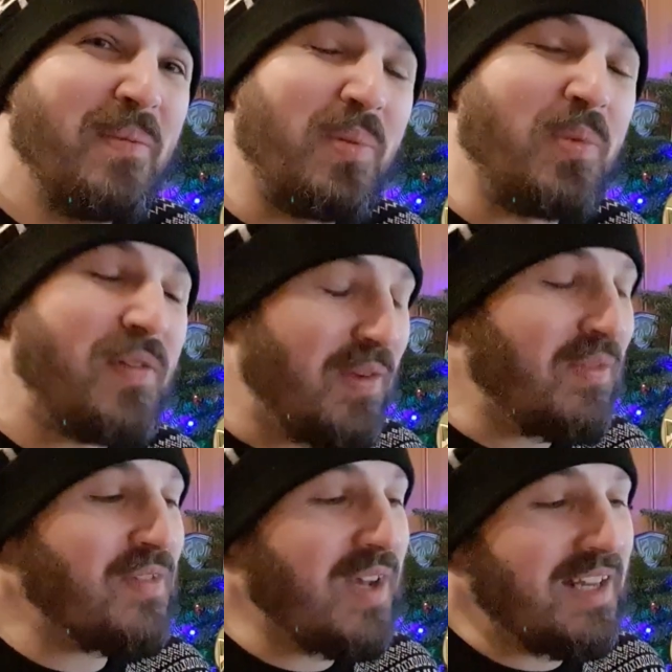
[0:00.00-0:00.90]
But
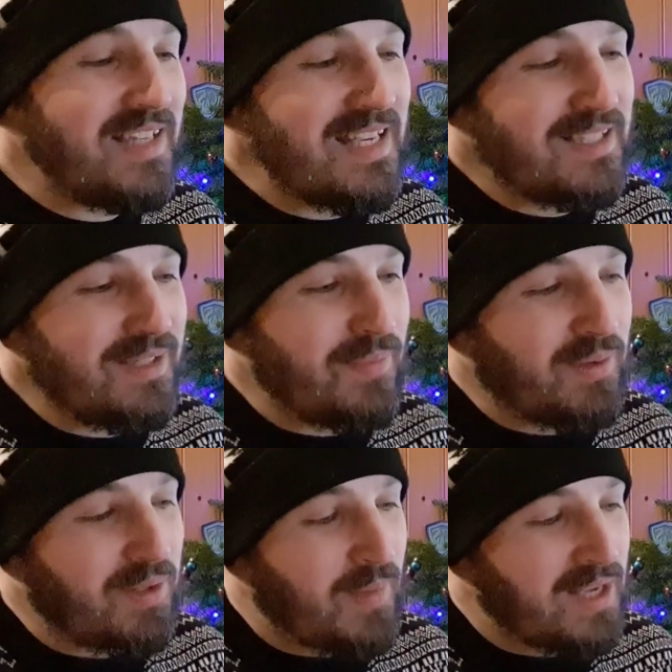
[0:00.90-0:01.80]
we've got a decent
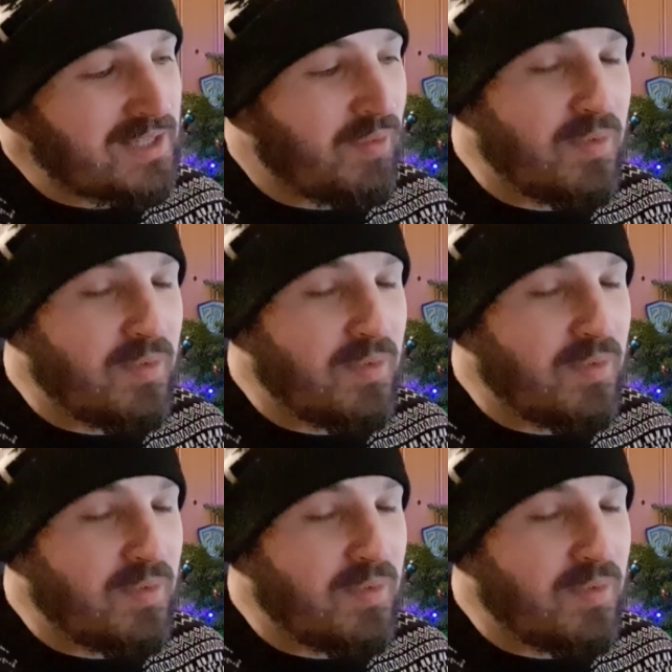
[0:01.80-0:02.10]
amount of mechs there.